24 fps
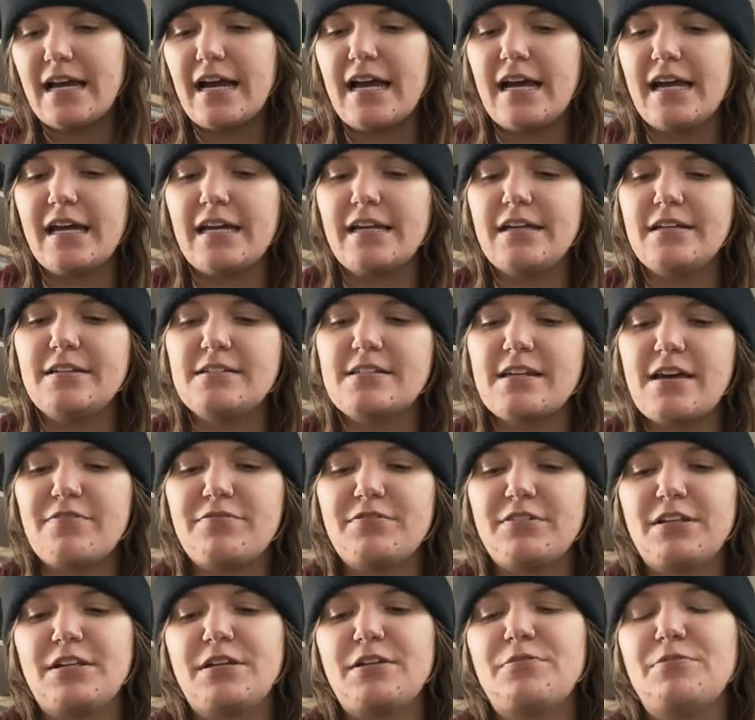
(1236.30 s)
I
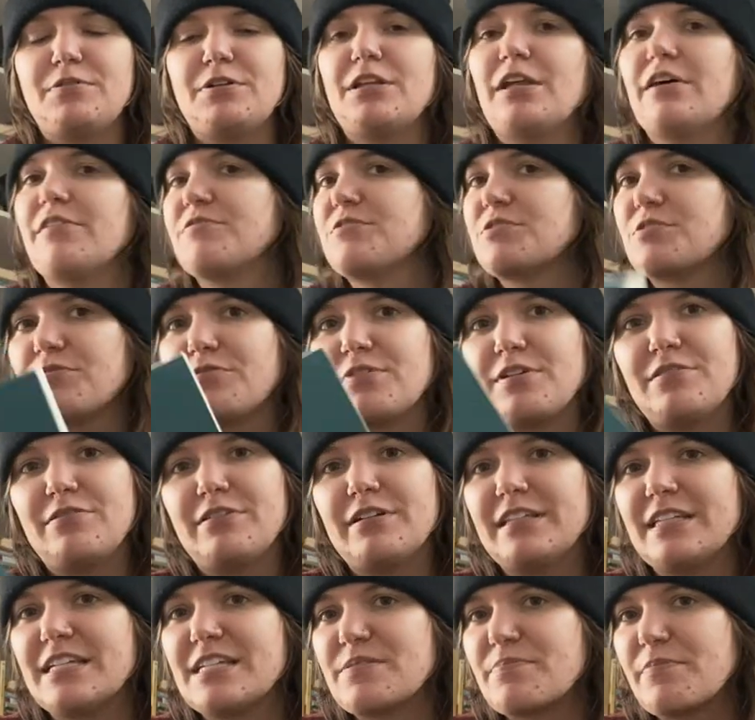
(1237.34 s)
definitely would love to
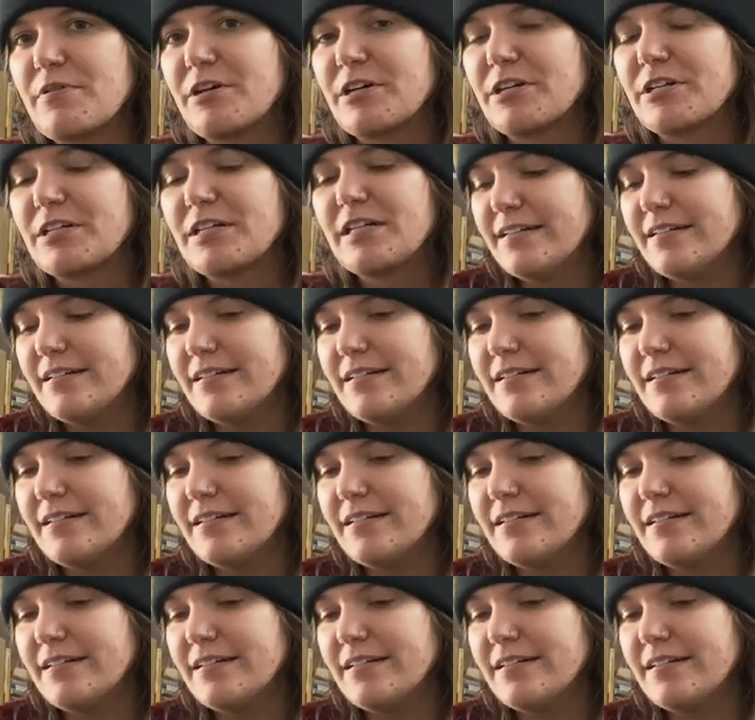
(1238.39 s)
reread this book.